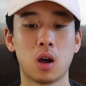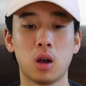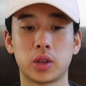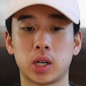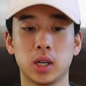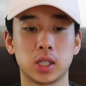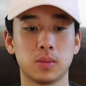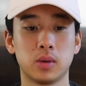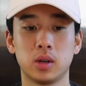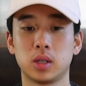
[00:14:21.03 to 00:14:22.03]
all the
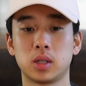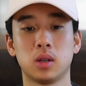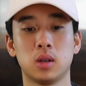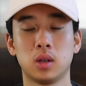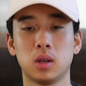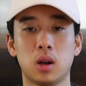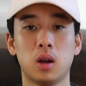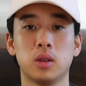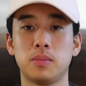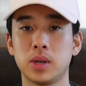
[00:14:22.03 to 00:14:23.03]
customers
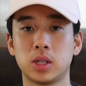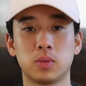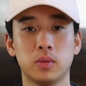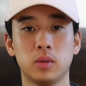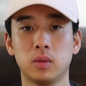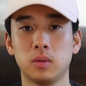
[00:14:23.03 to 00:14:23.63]
on the beach